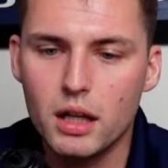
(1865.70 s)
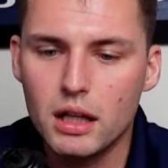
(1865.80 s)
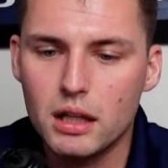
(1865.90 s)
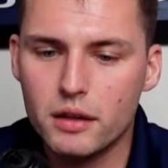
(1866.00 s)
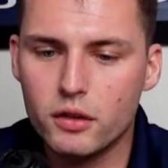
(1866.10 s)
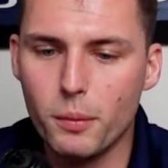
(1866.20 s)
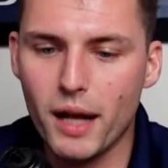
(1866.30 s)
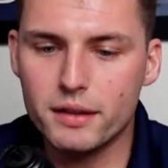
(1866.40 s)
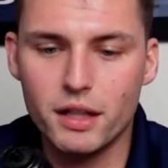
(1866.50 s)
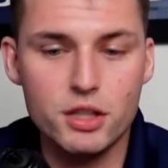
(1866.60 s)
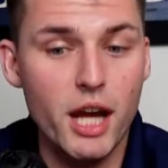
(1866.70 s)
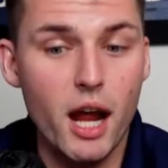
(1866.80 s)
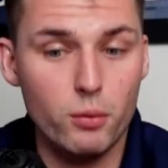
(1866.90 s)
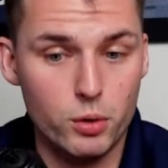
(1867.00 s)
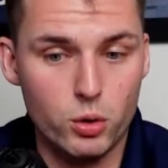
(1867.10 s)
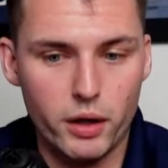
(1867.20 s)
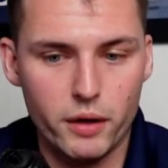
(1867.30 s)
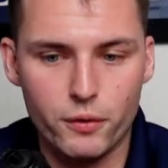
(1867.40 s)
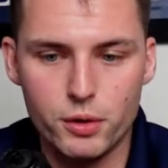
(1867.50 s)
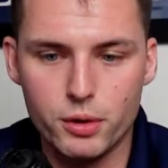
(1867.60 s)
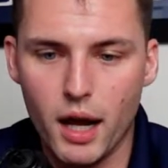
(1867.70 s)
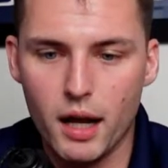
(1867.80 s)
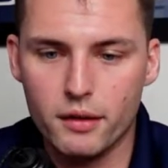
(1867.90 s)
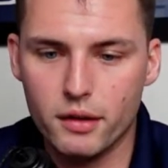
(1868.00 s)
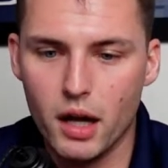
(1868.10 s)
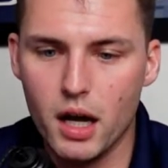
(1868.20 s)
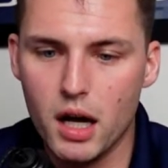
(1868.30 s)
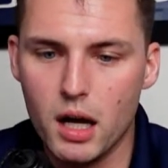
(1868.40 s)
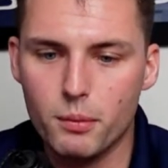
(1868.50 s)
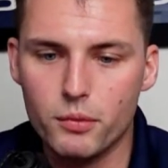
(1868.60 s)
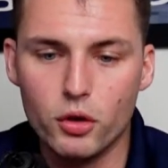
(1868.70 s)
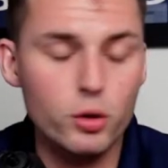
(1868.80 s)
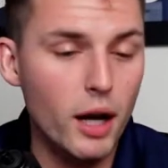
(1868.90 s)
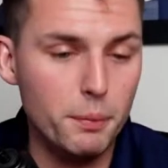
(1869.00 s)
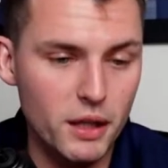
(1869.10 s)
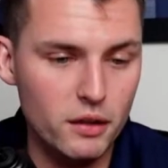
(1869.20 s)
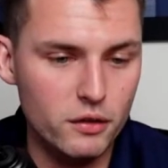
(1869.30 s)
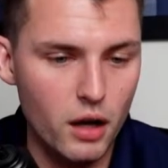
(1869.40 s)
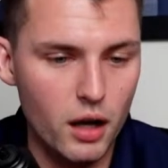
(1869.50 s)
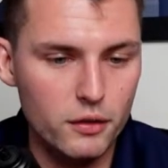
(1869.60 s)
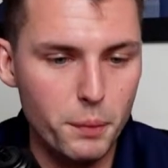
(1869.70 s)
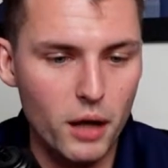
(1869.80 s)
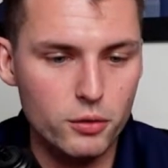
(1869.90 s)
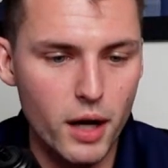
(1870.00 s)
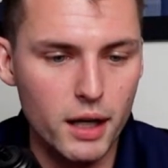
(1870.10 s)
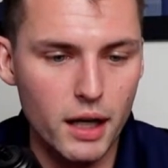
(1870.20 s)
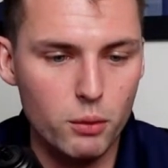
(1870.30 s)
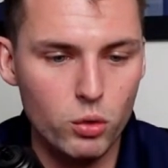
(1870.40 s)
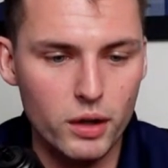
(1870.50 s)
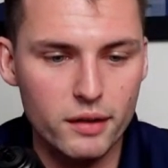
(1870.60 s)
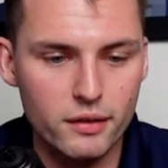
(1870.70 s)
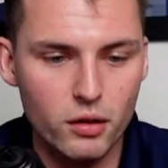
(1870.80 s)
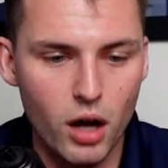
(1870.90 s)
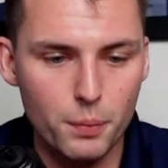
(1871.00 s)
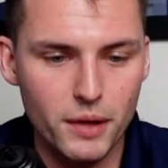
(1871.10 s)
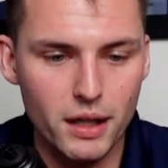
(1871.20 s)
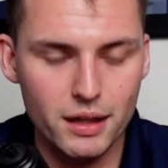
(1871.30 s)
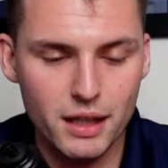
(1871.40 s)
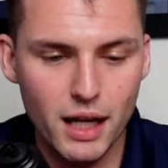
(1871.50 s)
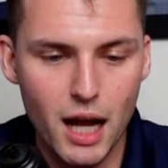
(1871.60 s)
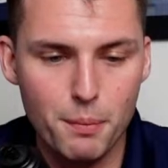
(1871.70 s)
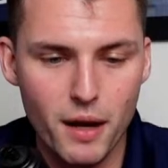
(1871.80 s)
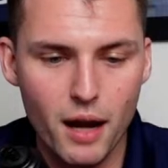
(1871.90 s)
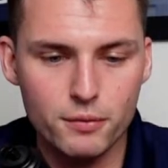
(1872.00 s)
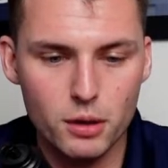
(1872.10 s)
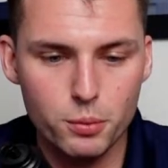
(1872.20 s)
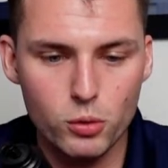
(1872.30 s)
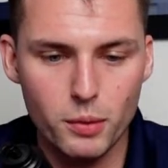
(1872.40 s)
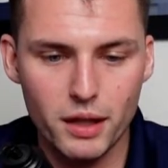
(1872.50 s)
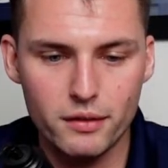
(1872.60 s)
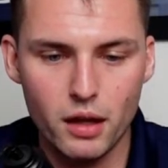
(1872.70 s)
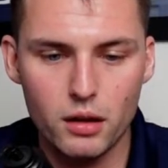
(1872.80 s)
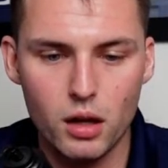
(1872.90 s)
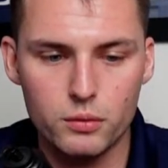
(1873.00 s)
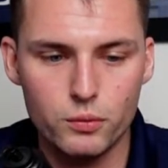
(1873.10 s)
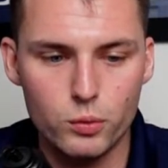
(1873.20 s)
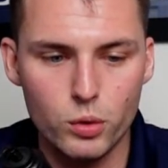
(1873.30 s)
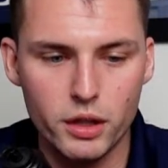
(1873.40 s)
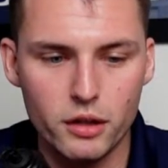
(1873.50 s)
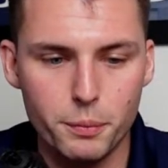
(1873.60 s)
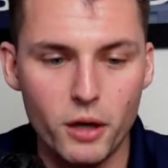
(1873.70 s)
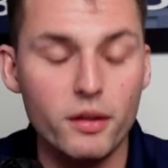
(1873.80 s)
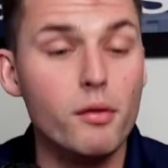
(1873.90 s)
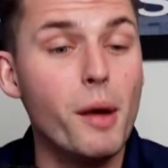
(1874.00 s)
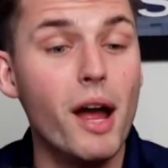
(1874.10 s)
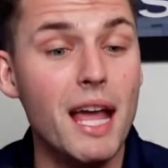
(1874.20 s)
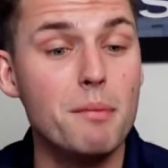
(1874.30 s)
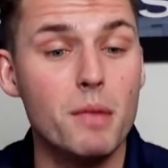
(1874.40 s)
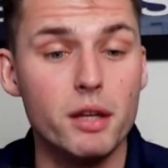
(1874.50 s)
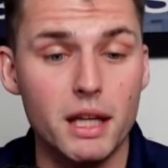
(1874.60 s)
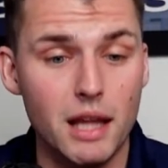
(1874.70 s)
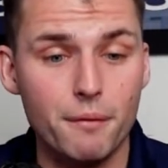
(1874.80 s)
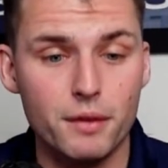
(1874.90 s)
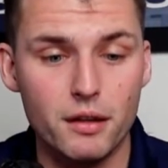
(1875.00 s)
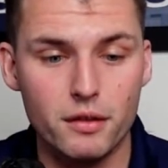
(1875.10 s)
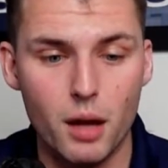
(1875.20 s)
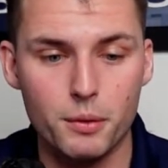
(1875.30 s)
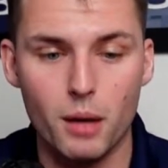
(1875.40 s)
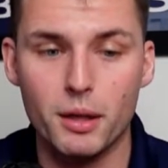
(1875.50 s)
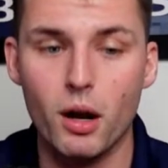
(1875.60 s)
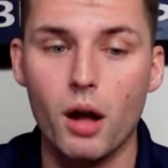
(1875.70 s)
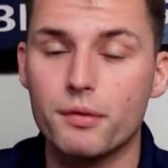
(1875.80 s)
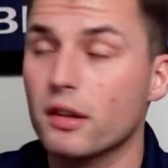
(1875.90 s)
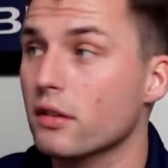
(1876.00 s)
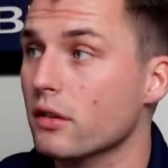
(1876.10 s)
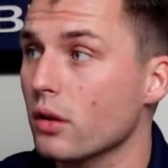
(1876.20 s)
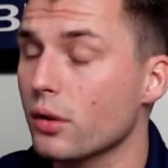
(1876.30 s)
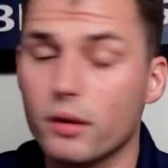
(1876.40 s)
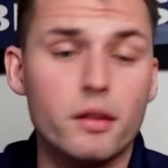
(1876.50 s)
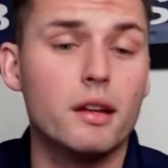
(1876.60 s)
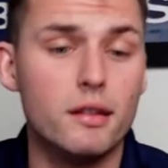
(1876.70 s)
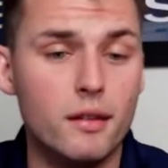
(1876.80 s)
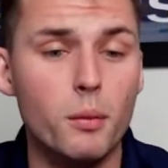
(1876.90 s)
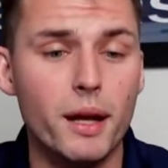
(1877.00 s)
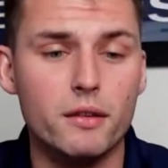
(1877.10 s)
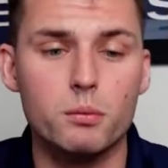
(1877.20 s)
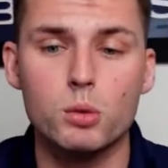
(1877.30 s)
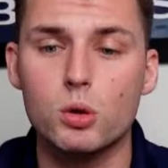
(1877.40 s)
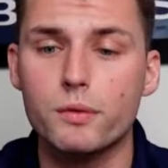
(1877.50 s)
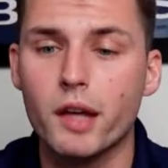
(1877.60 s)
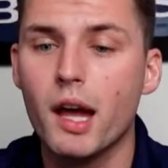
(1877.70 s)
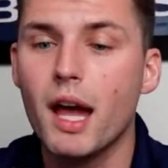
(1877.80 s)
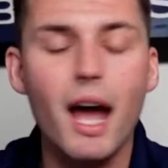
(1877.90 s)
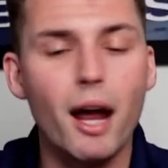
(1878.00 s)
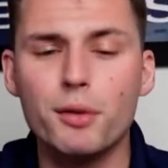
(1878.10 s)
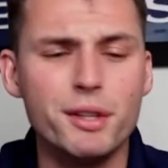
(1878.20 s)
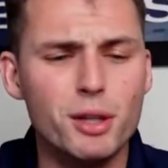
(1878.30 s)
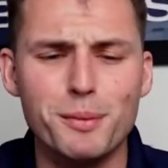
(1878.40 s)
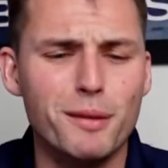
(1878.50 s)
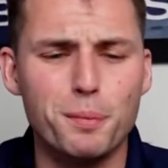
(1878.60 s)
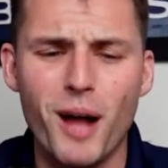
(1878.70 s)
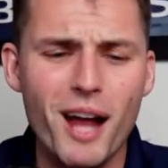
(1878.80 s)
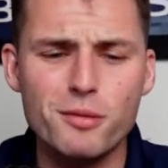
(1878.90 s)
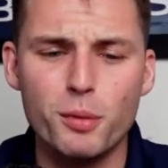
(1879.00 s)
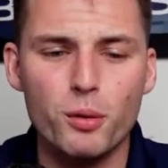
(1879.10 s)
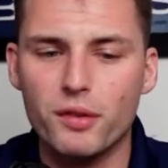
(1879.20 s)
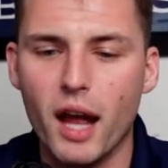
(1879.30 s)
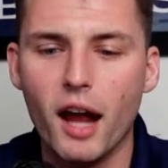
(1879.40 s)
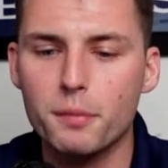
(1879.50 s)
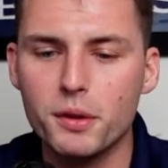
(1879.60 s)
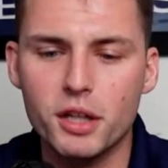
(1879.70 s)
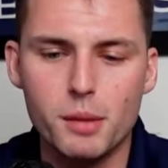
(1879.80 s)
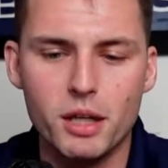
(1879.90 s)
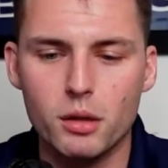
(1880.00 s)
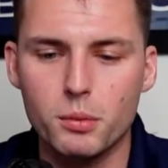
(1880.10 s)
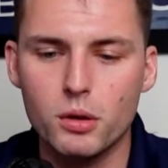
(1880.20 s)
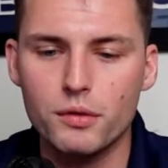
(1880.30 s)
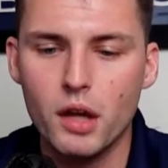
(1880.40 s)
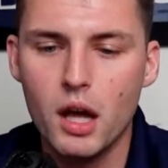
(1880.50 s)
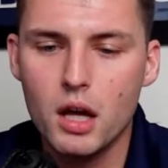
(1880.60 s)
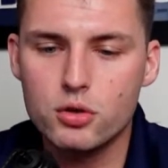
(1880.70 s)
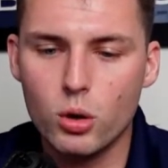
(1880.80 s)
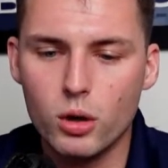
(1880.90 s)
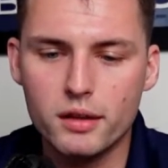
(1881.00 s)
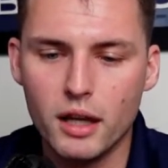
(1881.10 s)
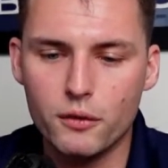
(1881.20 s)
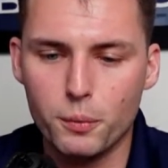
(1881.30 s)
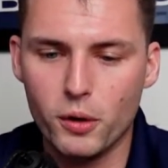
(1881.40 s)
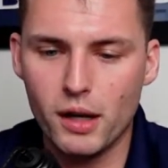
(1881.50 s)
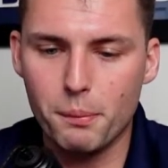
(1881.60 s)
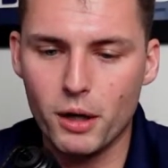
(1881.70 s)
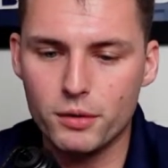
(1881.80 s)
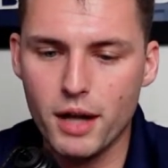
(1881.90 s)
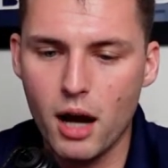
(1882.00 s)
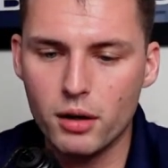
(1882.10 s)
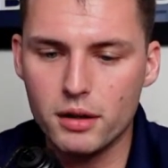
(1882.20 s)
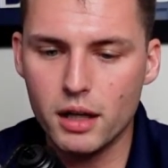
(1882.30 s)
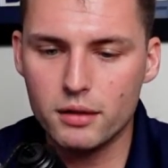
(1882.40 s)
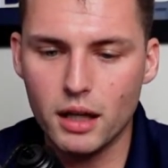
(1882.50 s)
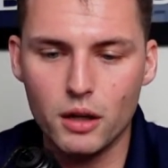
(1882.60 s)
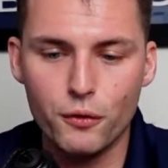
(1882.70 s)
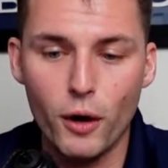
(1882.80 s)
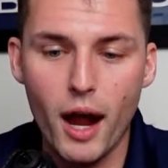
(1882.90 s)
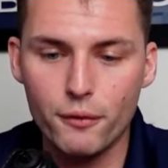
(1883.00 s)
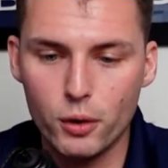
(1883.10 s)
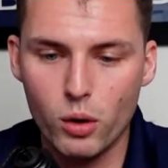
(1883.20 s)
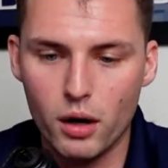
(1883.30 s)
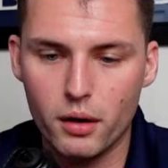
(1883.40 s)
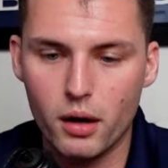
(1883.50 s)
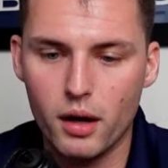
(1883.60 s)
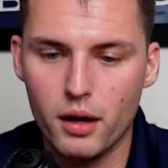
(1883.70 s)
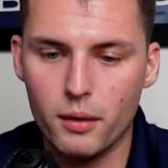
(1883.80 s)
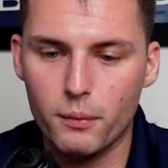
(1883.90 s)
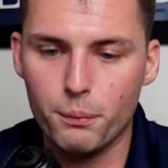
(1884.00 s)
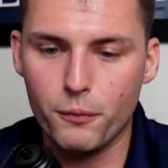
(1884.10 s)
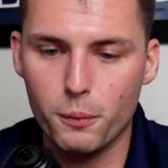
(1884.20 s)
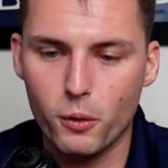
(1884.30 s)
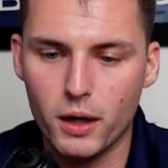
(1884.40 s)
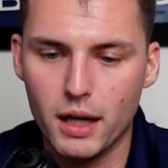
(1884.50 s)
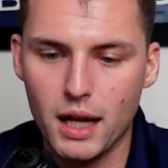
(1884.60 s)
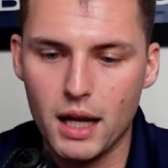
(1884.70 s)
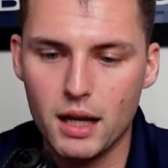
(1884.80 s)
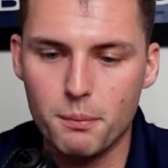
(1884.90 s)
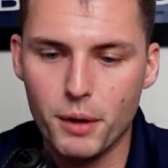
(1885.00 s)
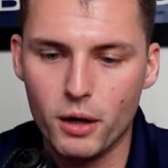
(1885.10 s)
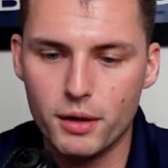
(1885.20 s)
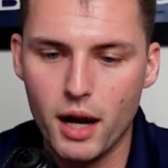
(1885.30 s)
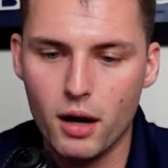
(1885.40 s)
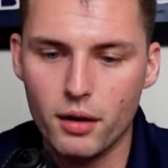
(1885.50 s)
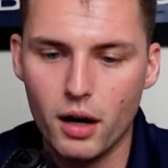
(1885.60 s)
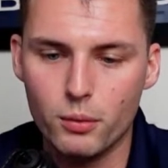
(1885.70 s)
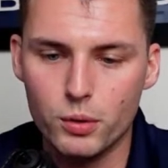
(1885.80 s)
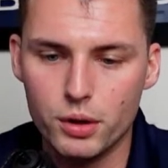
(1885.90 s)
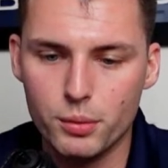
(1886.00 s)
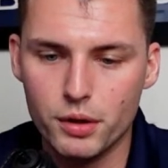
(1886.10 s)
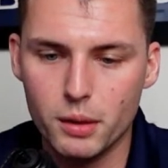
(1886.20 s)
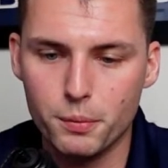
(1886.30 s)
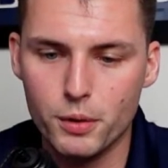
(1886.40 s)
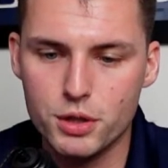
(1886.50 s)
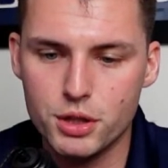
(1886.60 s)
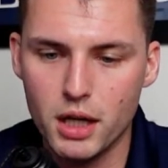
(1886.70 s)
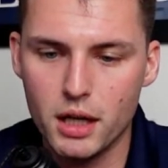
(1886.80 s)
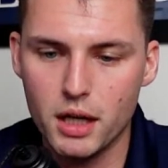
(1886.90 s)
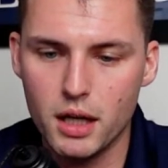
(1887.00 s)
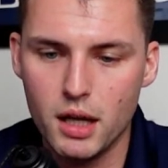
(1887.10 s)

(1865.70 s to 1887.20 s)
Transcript: let's go back to the chat real quick for you guys. Um, so Greg B's, uh, spot track it will, is still updating the cap after the pool money set along for rookies. Bears have about eight million left this upcoming offseason. So they can still make some moves. I don't think they're gonna be splash moves, guys, but they're going to be good moves. Jordan, thanks for putting a bear down in there. Thank you for everyone uh, for putting in bear down. I really, really appreciate it.